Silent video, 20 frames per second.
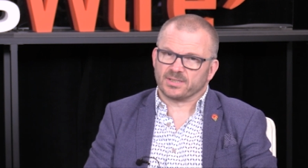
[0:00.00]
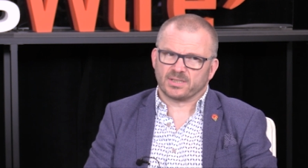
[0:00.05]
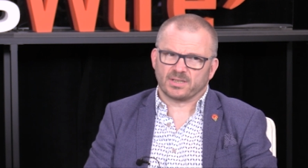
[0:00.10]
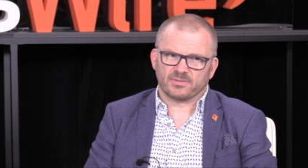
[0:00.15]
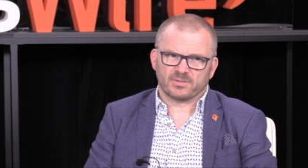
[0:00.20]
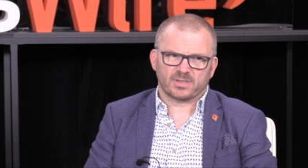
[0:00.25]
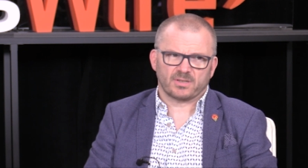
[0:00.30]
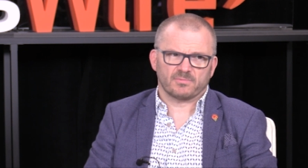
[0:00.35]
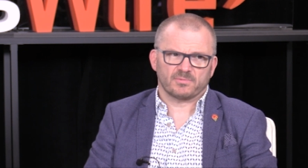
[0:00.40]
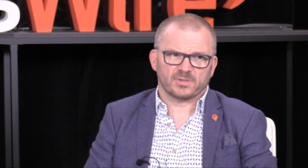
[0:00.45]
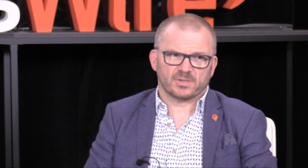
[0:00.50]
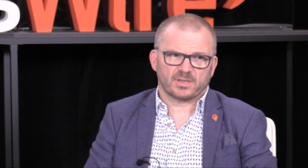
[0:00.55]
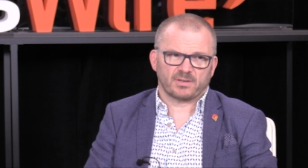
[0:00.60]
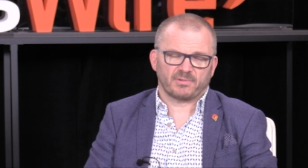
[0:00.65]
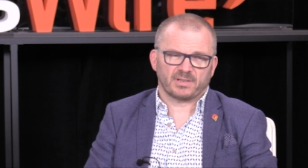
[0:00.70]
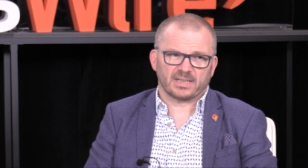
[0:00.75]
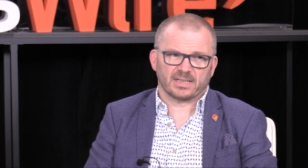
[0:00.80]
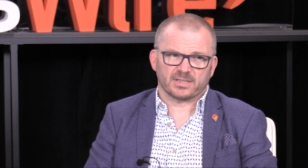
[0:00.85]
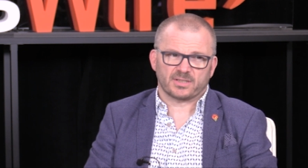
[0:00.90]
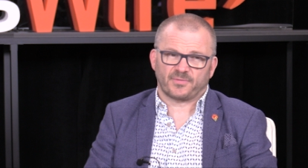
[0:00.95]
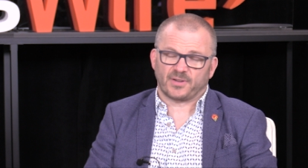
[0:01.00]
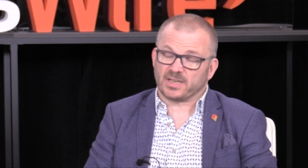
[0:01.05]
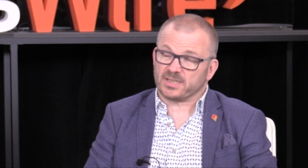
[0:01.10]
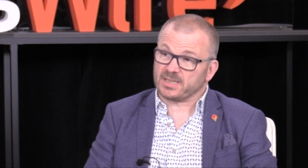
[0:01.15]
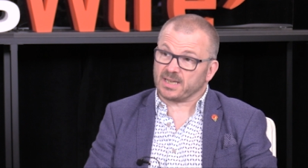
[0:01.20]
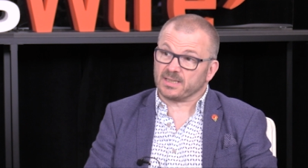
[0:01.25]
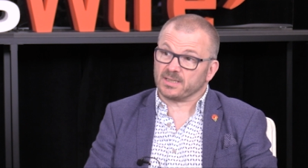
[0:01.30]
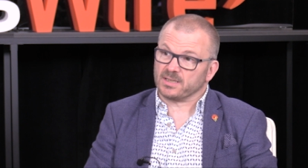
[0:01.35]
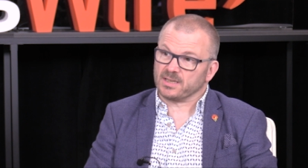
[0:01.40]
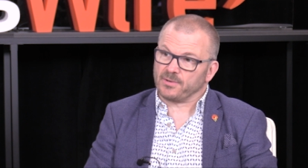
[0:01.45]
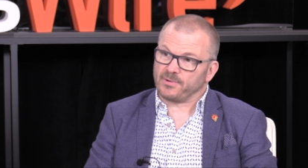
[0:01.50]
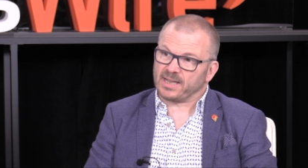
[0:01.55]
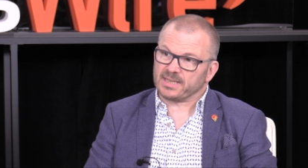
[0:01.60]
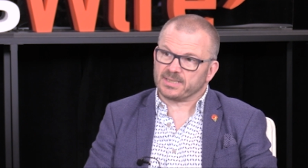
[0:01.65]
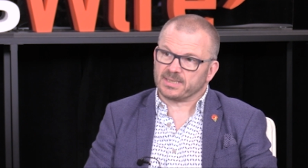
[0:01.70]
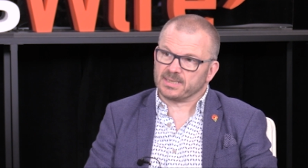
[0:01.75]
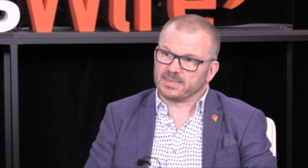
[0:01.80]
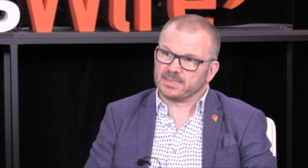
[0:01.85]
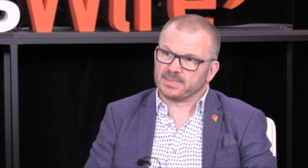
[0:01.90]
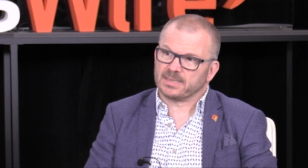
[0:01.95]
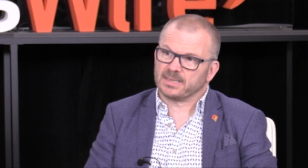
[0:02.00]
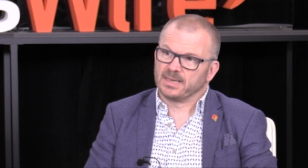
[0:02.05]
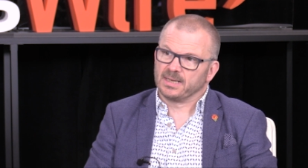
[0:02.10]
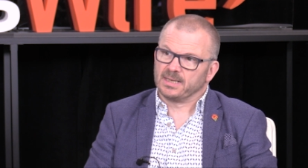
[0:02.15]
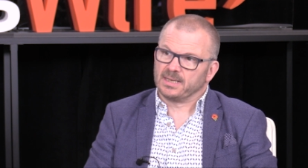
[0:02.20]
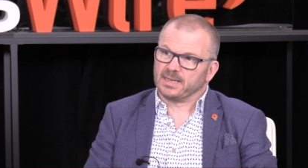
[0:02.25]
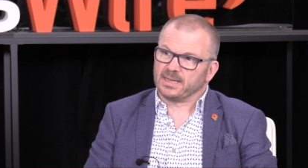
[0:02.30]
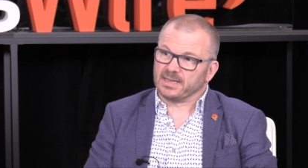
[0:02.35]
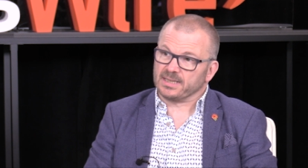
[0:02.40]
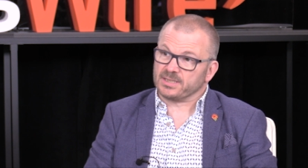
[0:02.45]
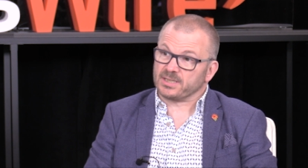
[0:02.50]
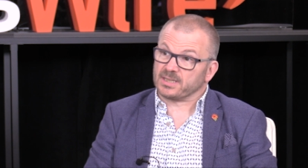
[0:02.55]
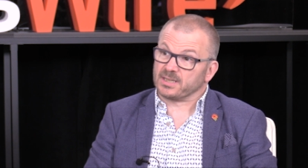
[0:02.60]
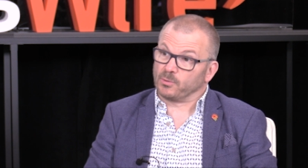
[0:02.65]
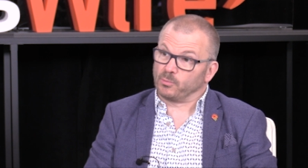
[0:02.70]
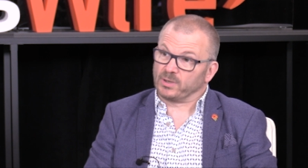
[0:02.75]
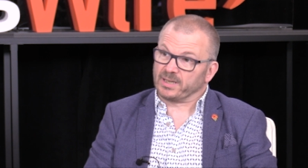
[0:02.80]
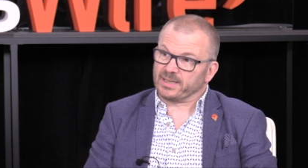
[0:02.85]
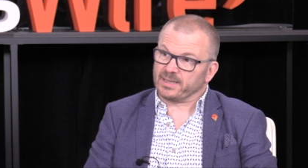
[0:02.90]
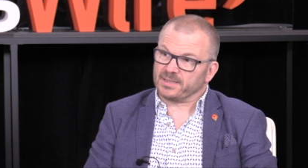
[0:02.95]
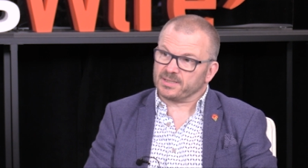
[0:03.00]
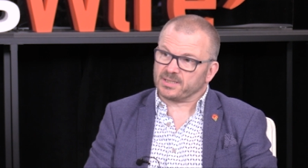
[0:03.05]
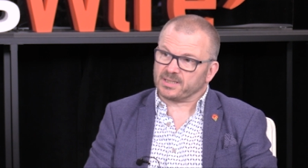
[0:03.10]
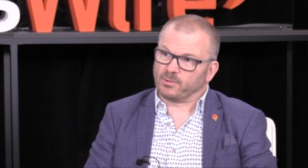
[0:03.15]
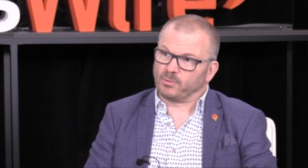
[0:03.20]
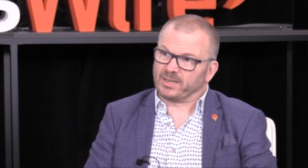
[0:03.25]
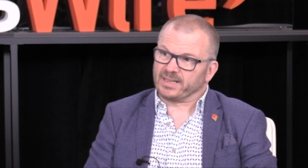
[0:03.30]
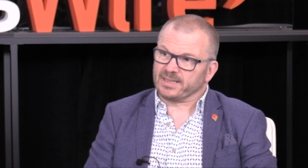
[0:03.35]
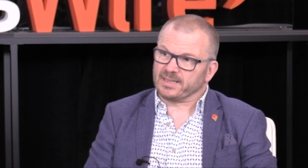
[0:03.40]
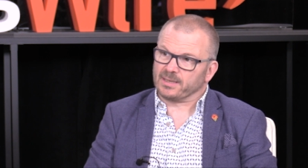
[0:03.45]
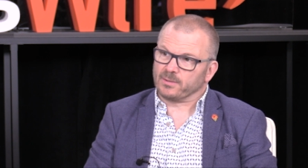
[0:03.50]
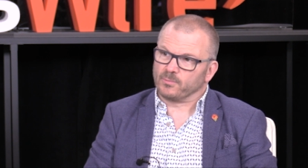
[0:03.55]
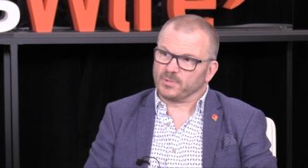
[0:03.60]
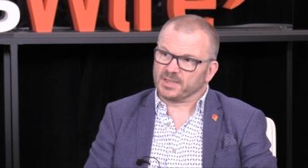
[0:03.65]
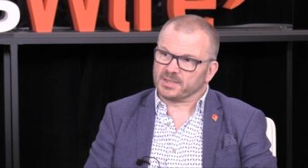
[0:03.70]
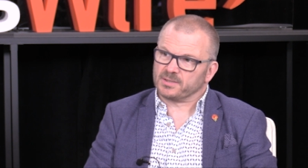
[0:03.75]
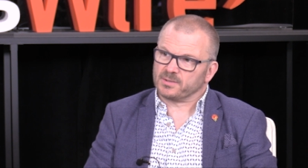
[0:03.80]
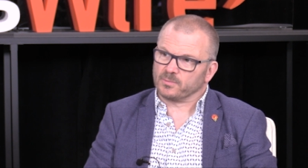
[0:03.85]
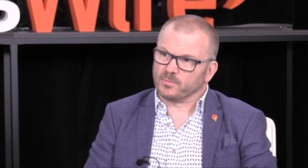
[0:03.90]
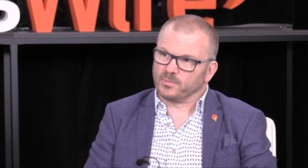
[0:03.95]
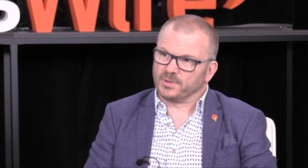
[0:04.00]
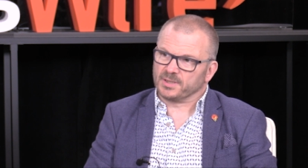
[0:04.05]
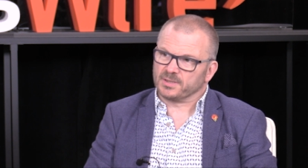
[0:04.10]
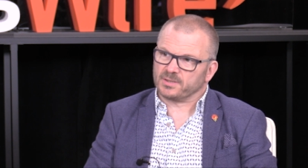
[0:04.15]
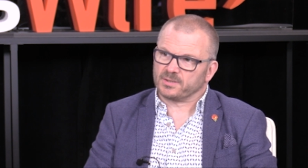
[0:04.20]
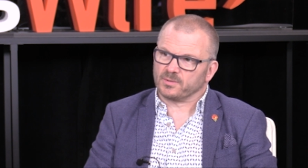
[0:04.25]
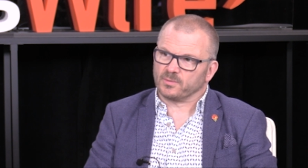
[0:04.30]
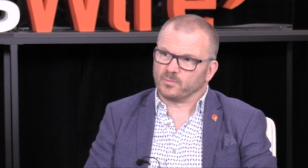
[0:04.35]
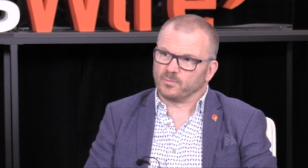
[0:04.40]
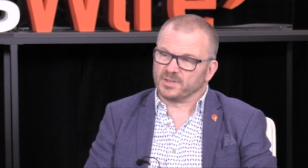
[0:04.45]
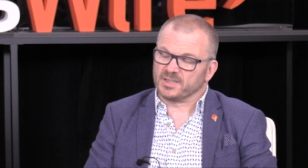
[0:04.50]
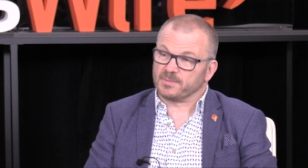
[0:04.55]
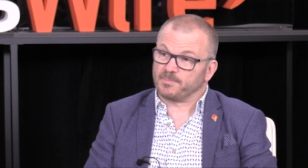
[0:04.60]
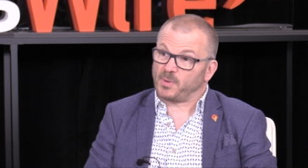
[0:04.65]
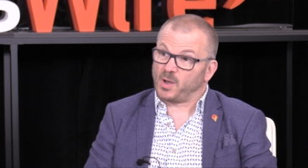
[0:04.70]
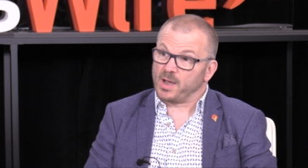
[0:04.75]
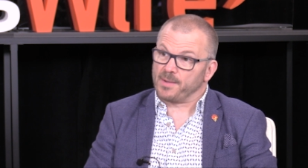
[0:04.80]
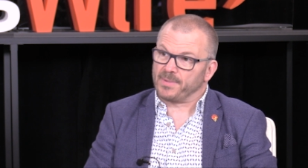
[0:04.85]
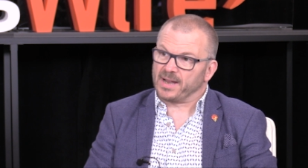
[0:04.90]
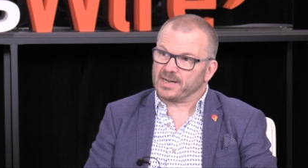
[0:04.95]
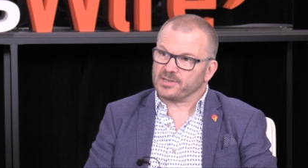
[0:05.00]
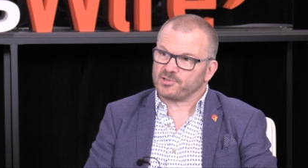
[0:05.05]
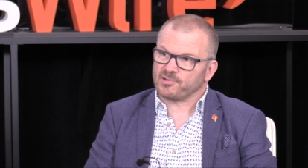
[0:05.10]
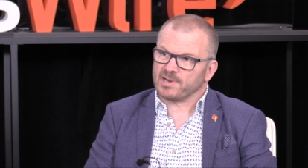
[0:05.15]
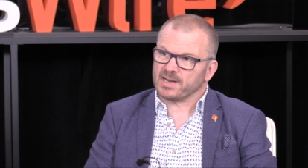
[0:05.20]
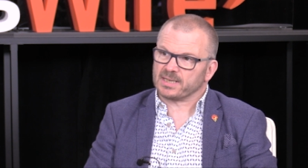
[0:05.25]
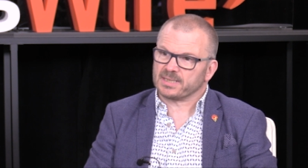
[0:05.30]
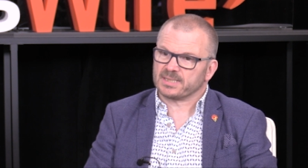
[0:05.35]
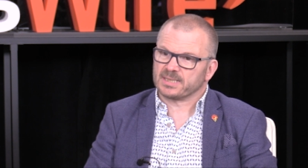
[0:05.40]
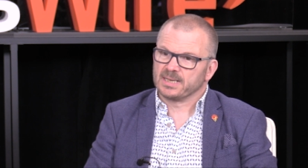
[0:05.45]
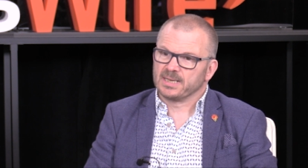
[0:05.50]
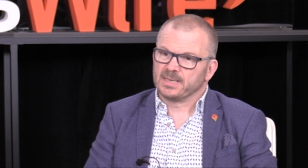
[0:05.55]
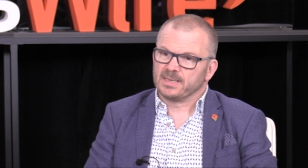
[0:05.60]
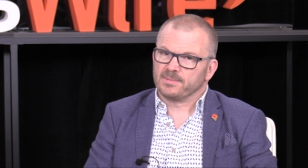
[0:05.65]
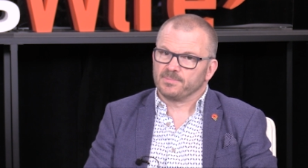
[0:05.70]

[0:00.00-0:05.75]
So, so, so I think it's fair to say the US is is still is still leading with with with biometrics,